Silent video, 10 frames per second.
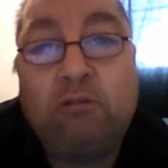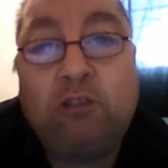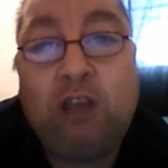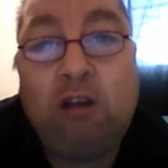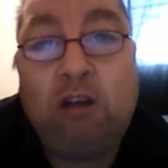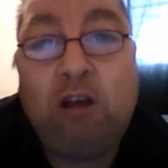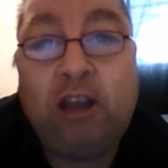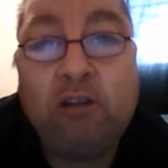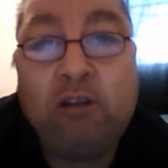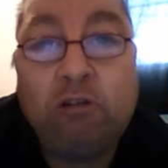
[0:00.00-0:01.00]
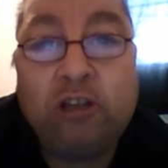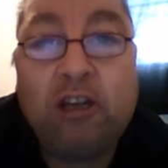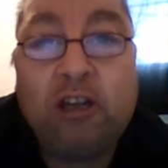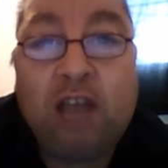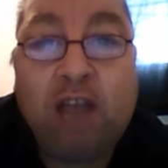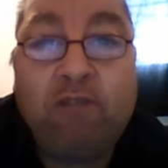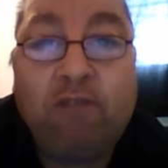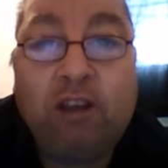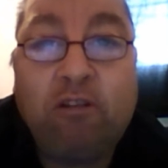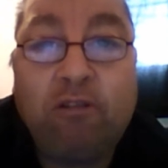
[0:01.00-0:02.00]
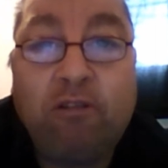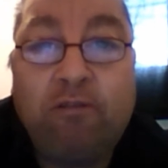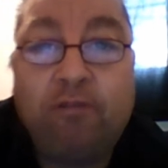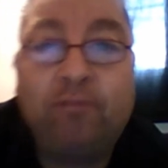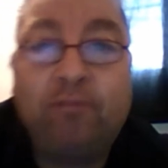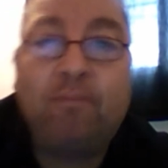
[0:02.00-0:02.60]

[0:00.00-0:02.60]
so I ignored it and let it ring off.